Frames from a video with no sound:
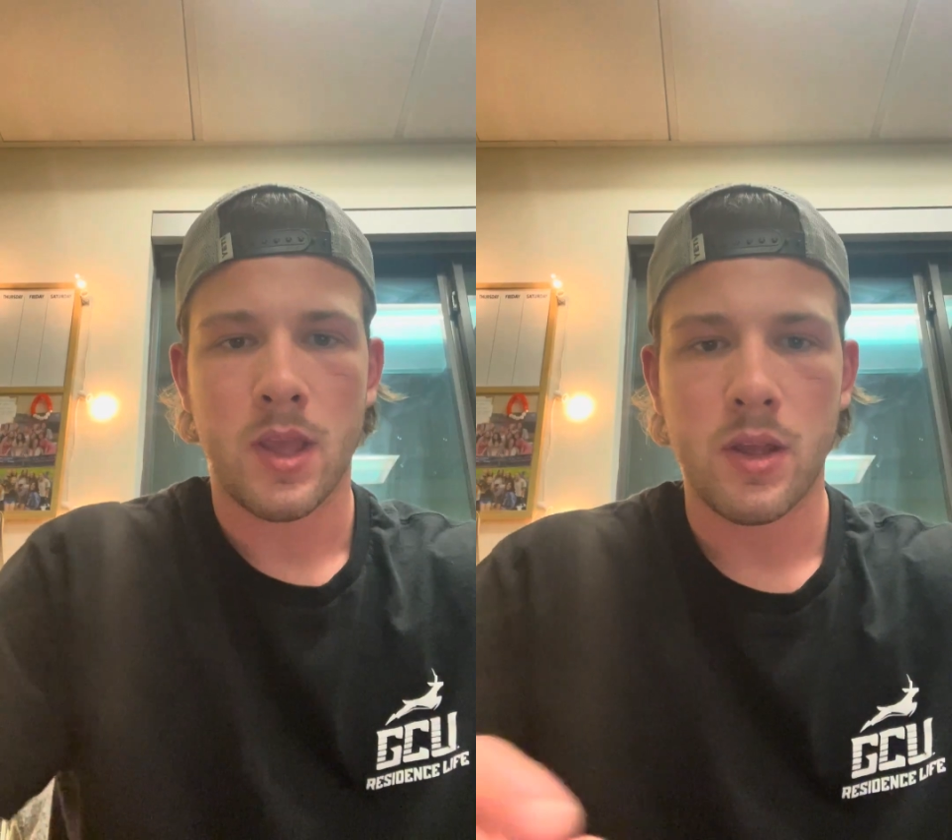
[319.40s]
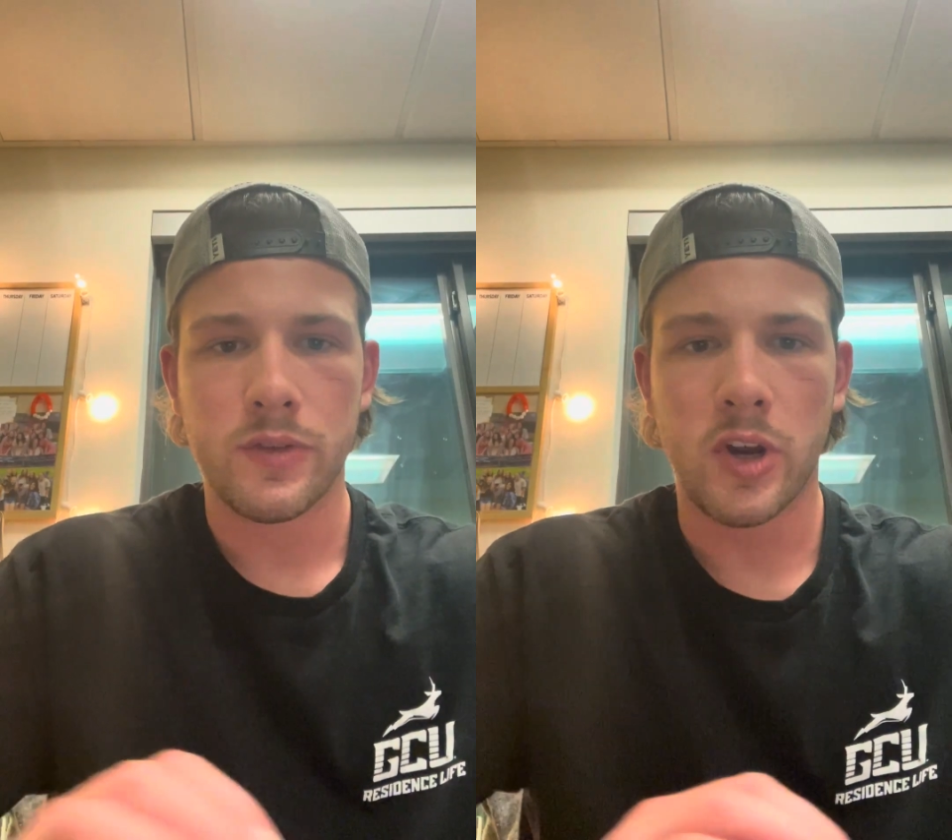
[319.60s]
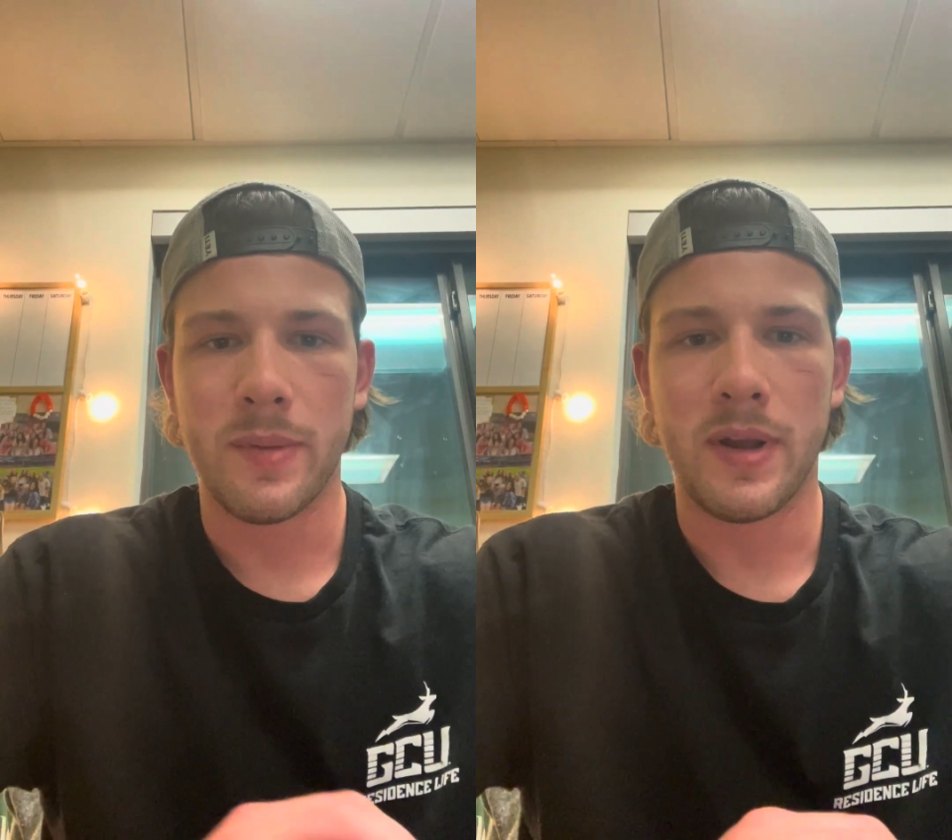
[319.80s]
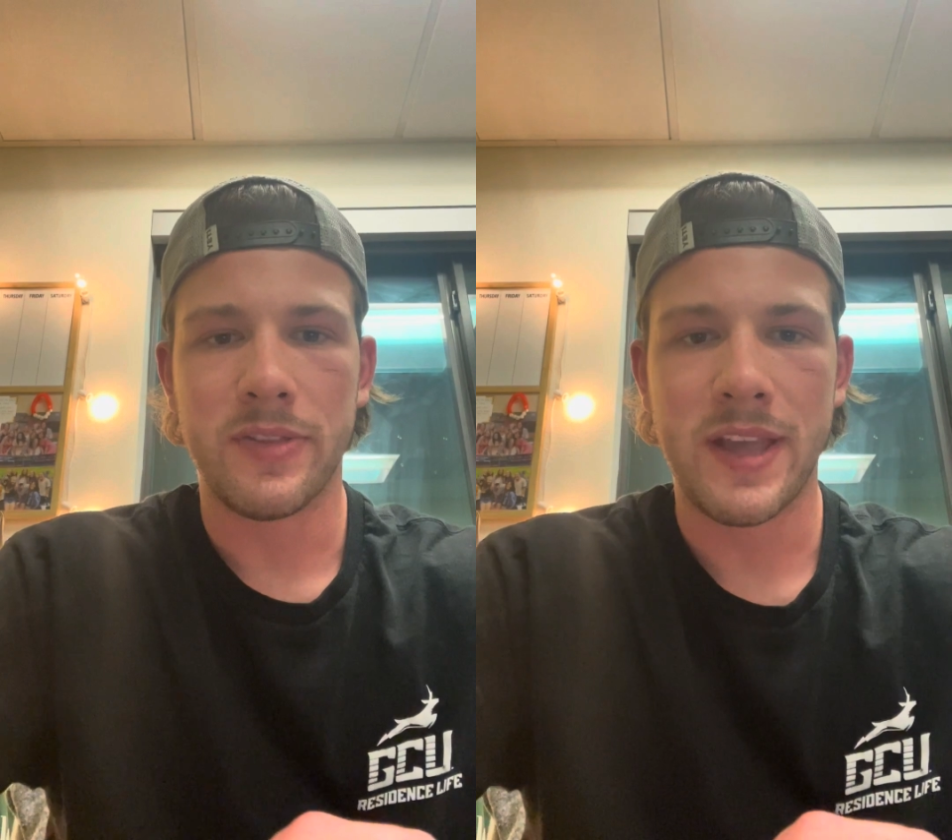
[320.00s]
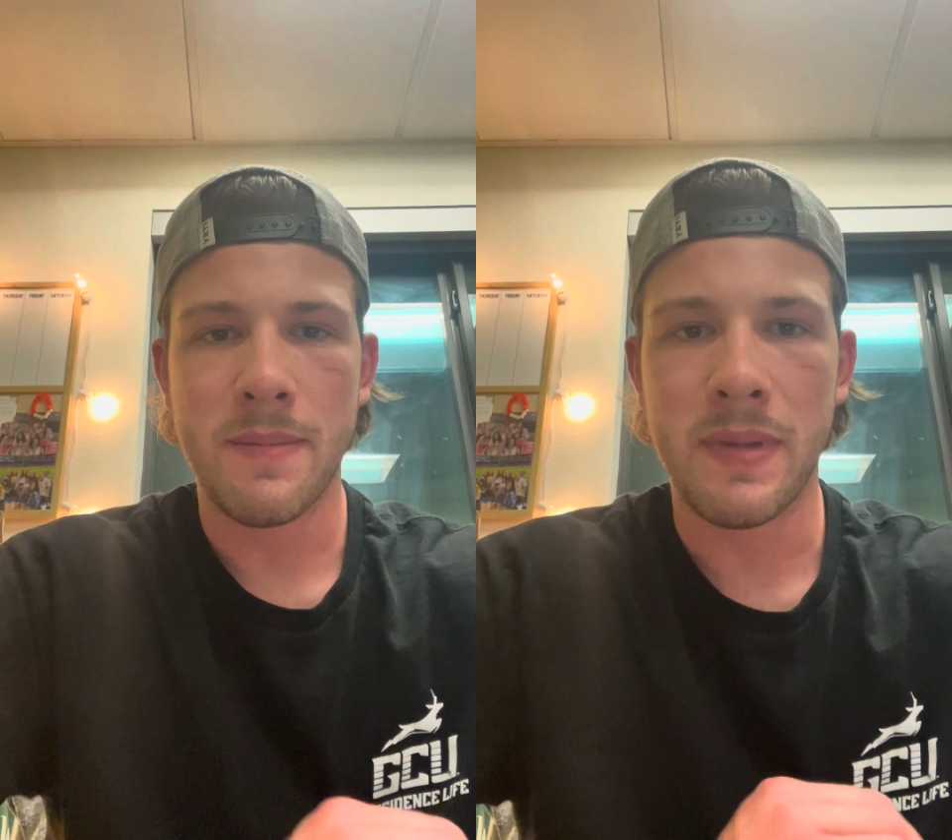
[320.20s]
Sorry about
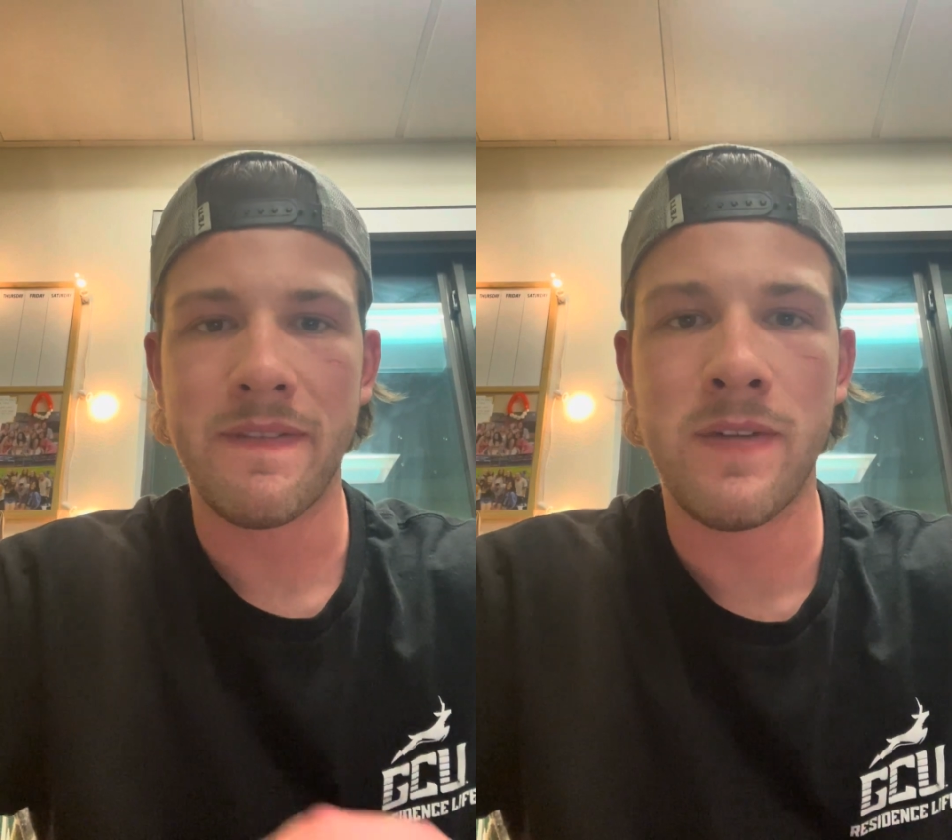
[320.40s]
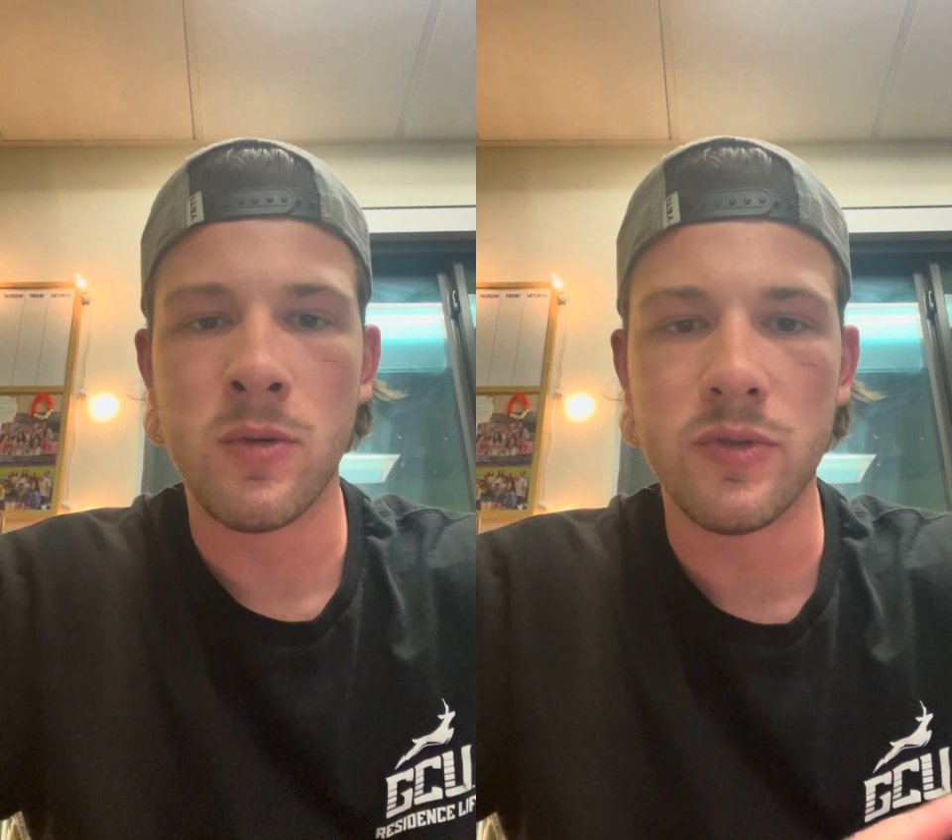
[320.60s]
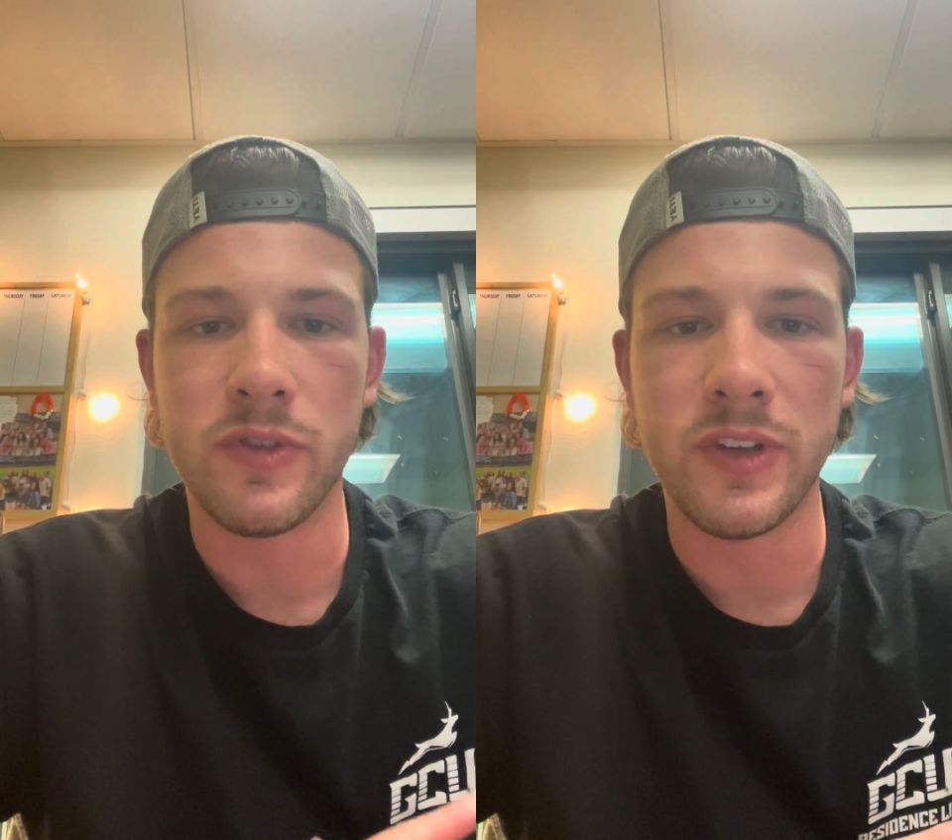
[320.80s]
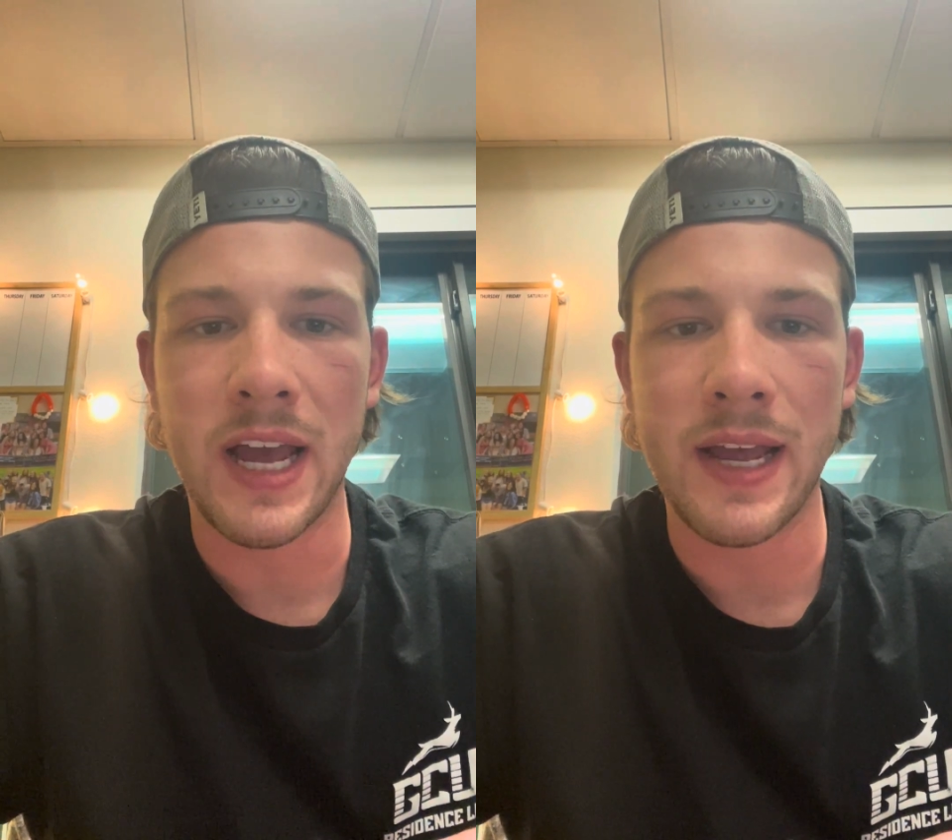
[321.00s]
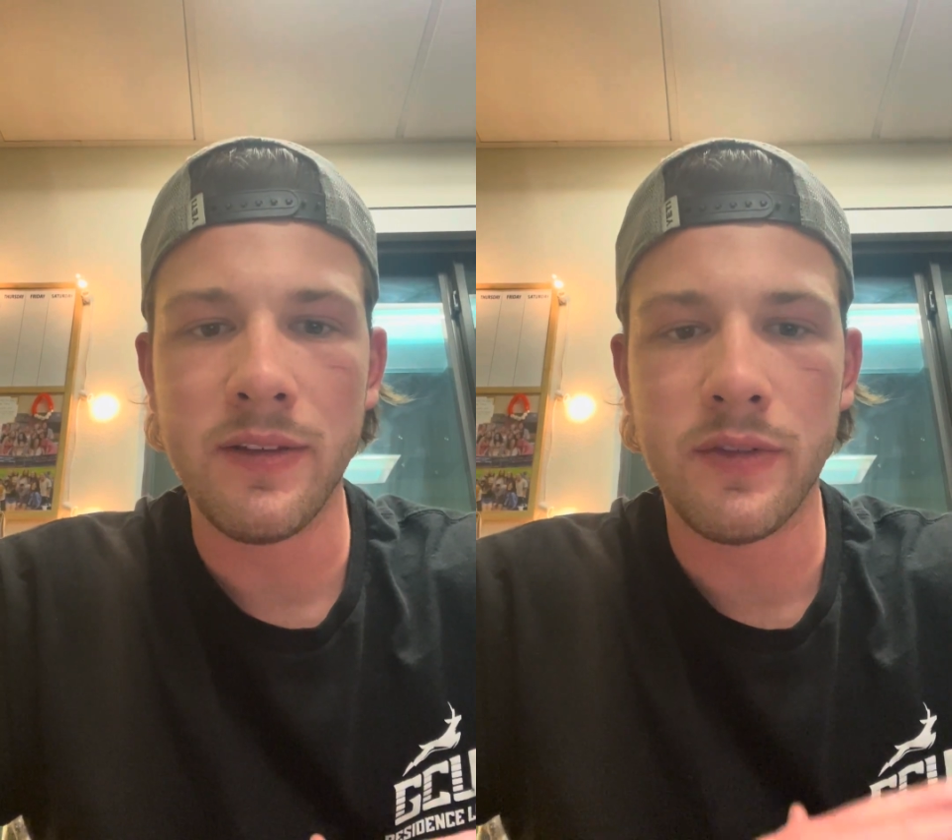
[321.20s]
that. My phone just died,